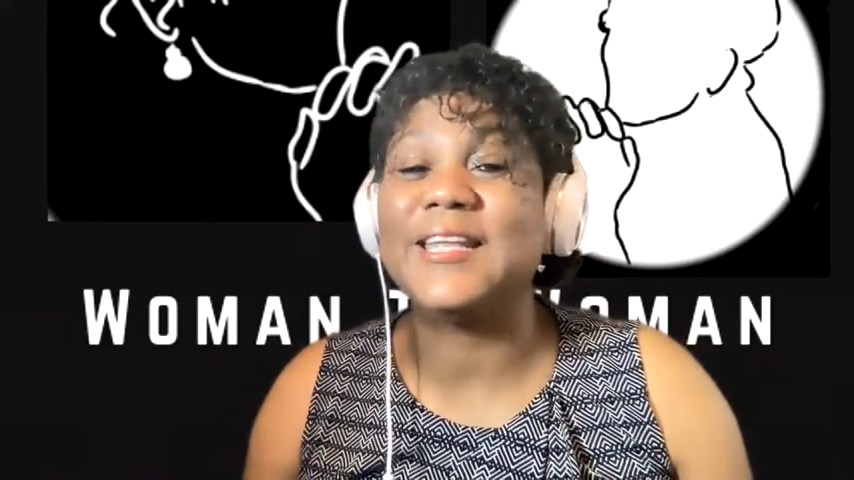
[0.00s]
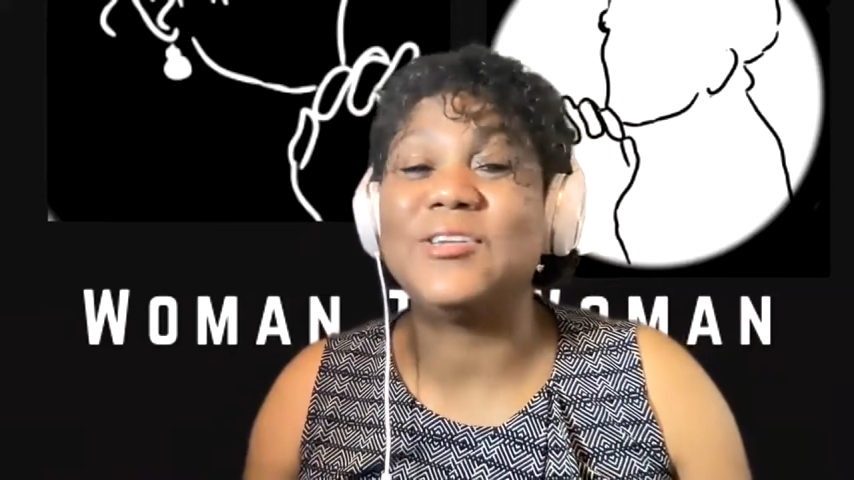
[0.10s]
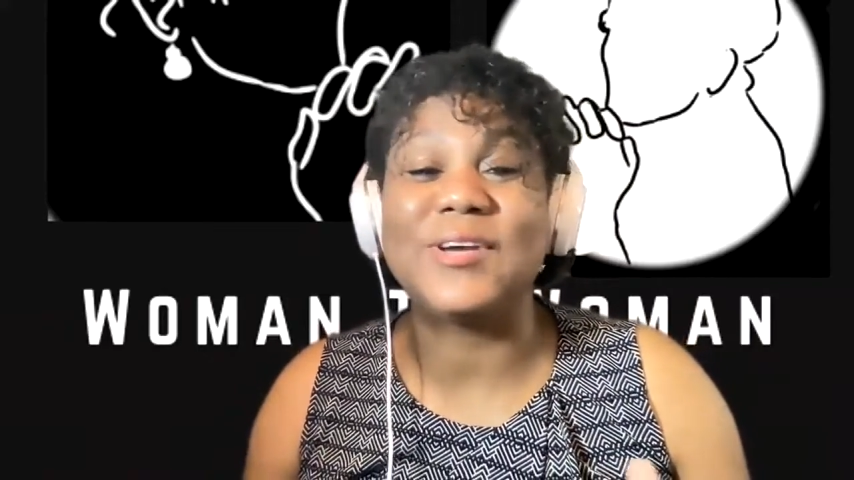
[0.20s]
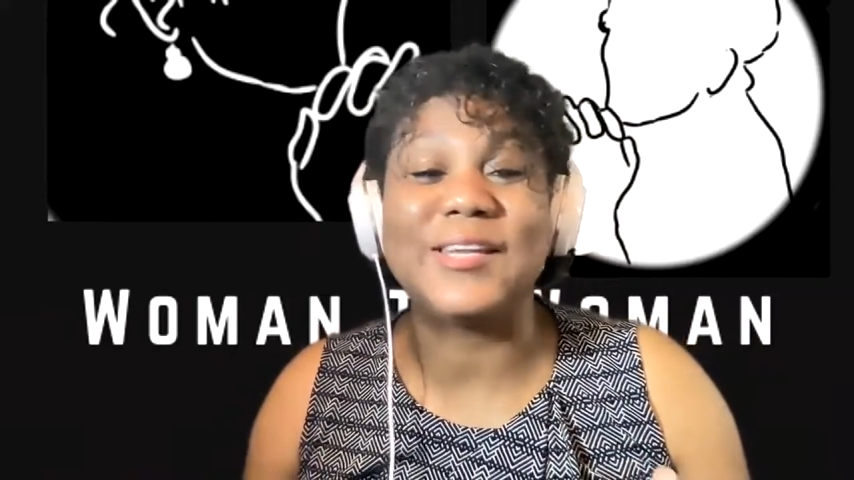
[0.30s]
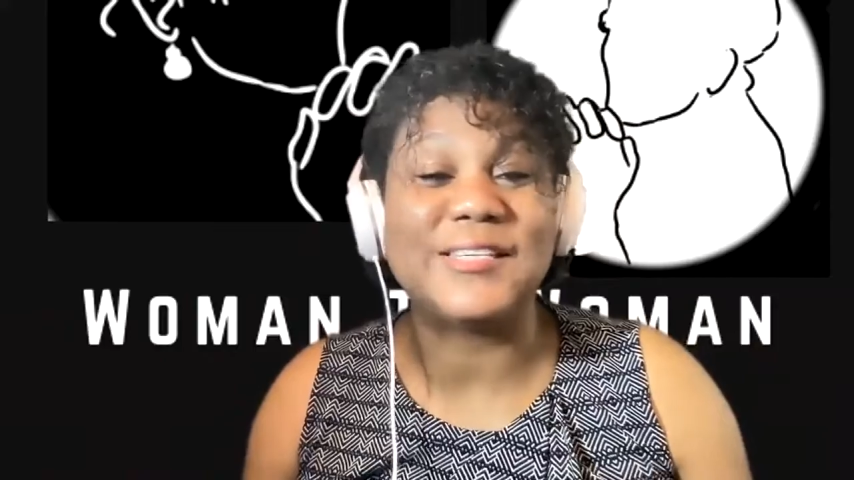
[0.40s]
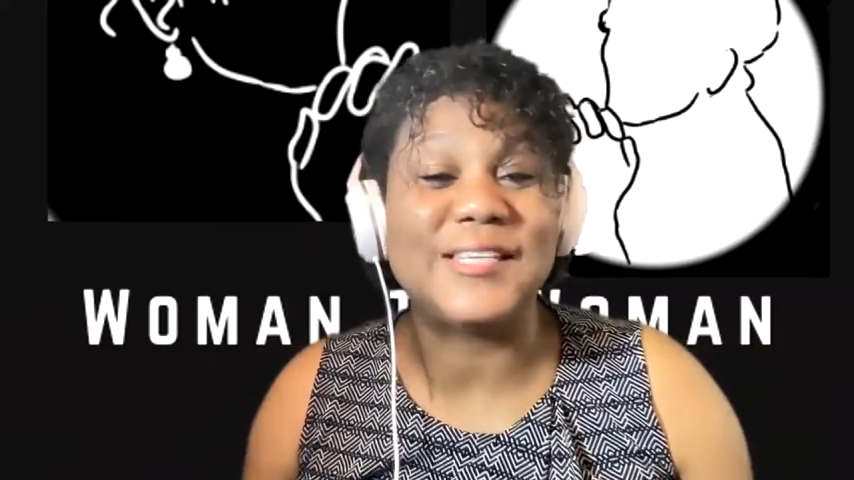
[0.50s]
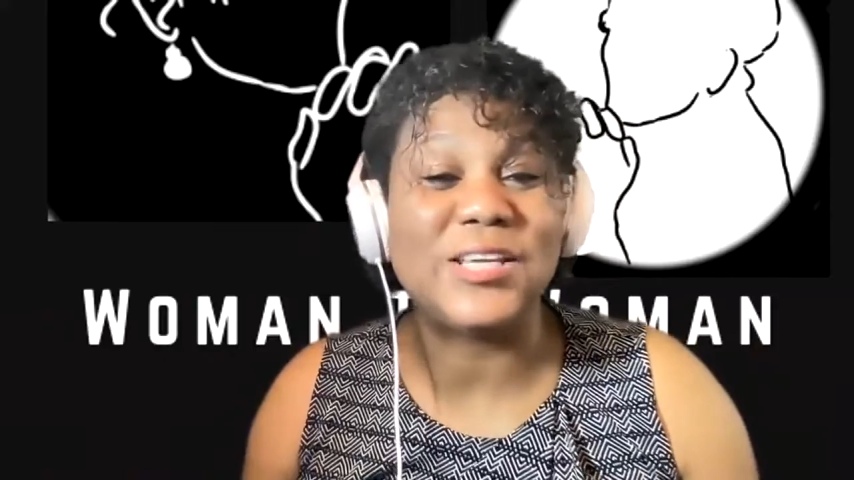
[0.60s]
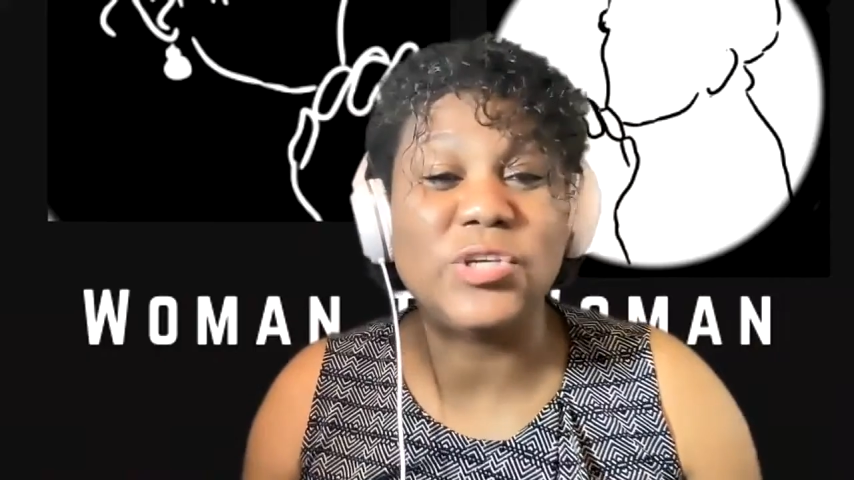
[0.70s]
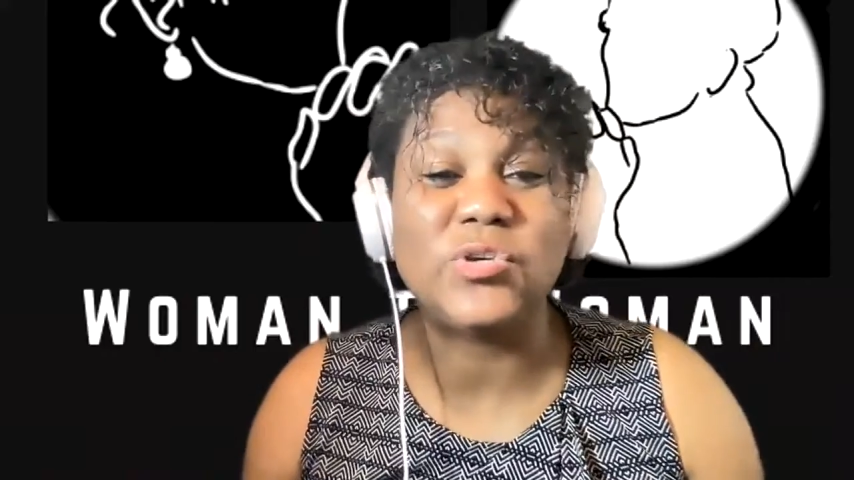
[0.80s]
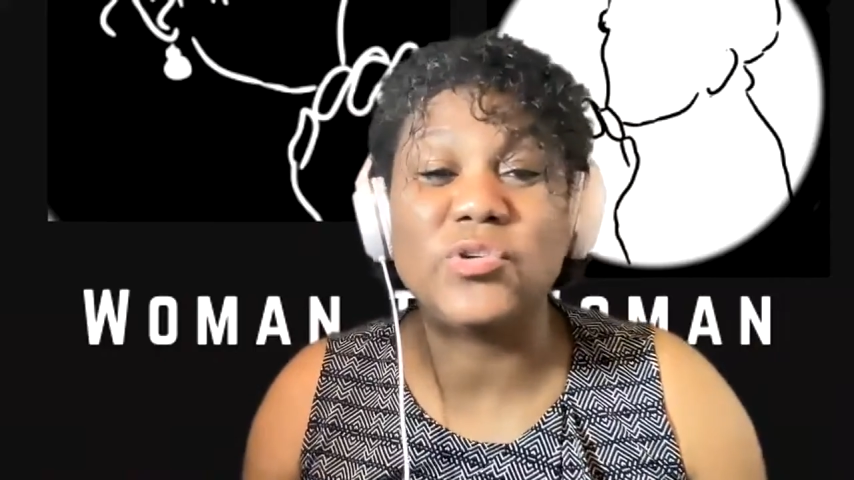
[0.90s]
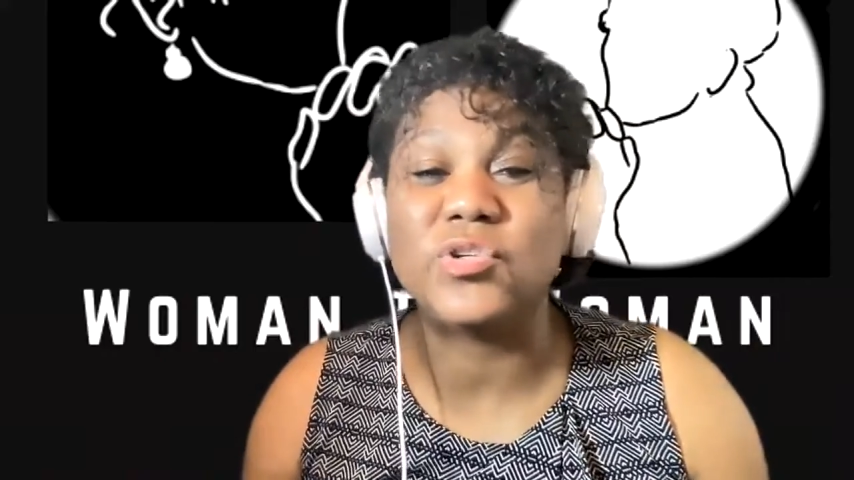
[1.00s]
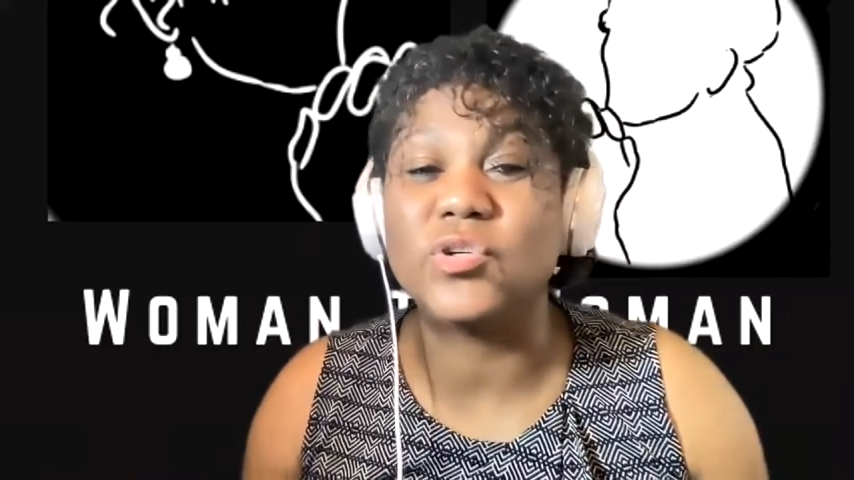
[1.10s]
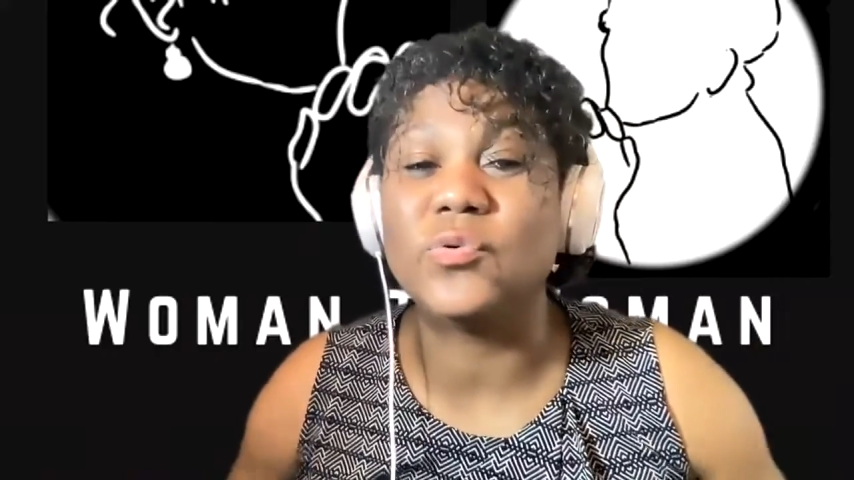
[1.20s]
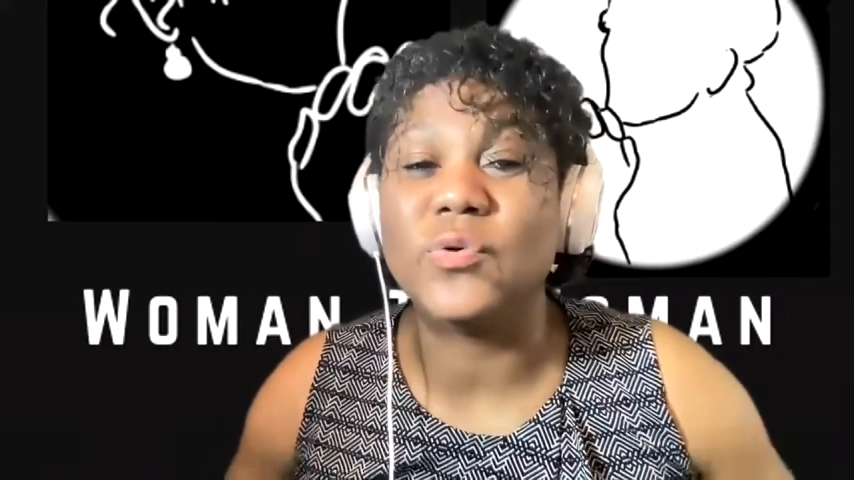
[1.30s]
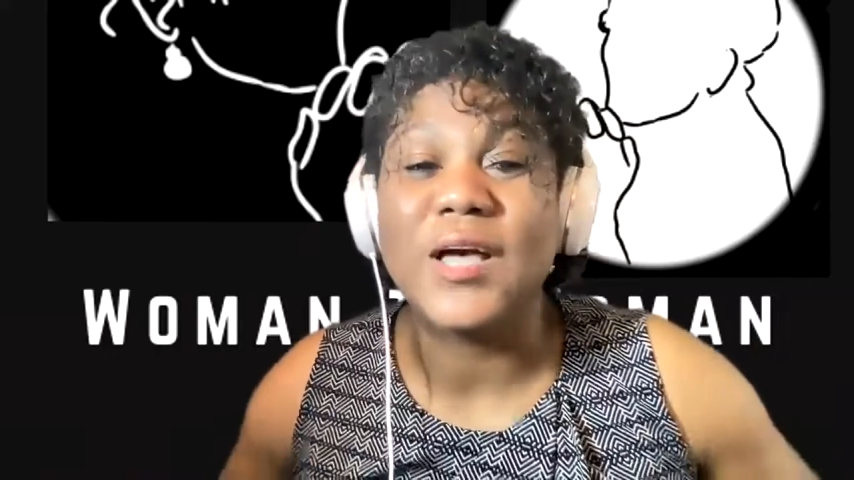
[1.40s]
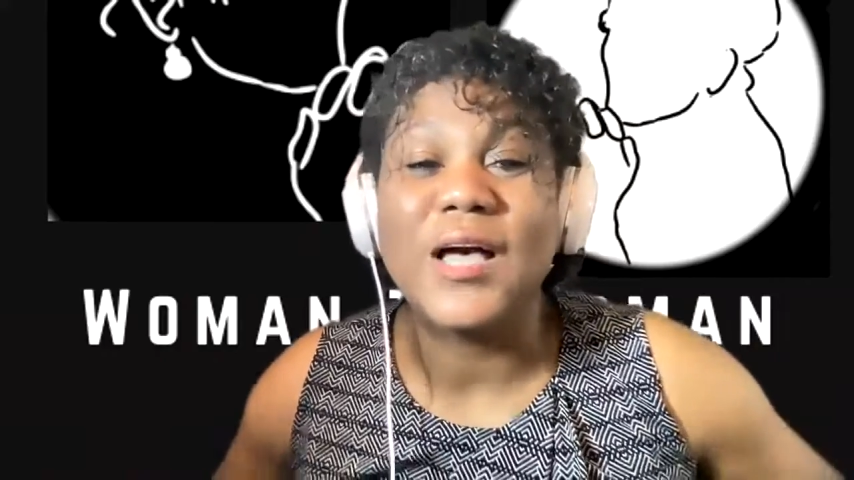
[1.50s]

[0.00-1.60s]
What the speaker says: and you continue to